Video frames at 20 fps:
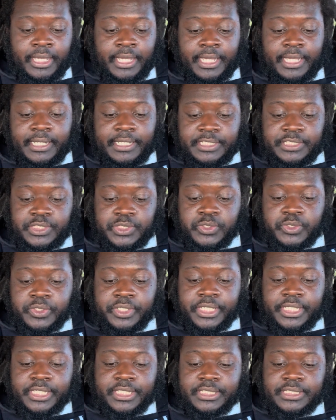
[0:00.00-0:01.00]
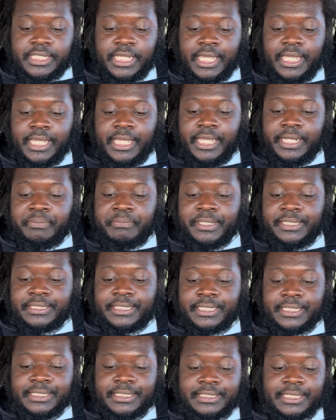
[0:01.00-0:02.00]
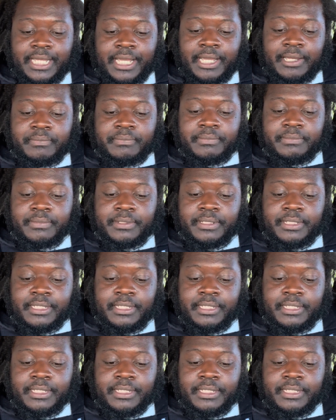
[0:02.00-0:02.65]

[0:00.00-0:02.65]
In these 2 years, he hit me 3 times,